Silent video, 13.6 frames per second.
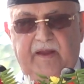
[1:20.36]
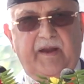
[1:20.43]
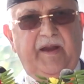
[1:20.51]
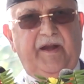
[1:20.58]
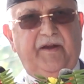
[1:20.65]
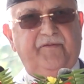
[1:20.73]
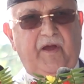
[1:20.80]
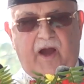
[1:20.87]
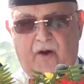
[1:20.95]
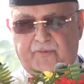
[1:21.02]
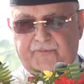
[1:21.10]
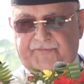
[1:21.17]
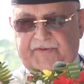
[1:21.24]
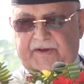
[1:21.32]
At the
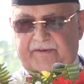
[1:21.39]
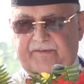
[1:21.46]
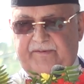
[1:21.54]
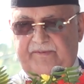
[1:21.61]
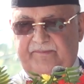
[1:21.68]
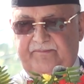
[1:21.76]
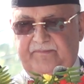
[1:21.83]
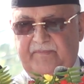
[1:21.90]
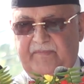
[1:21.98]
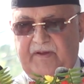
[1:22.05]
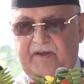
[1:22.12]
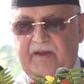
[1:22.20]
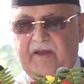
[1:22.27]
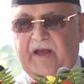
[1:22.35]
outset,
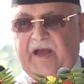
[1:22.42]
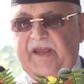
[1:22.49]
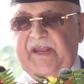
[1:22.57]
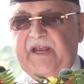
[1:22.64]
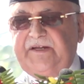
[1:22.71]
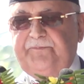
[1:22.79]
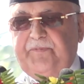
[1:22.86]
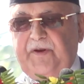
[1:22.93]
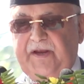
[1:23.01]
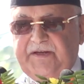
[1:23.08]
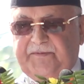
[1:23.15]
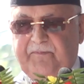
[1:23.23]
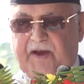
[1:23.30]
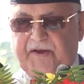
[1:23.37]
I
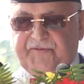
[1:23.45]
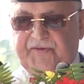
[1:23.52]
express my